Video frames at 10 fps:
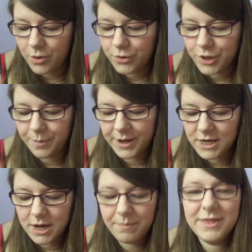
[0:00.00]
also
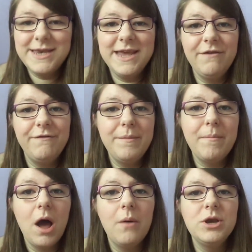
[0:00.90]
picked up the Tiffin
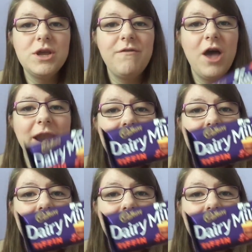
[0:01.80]
bar, which I've heard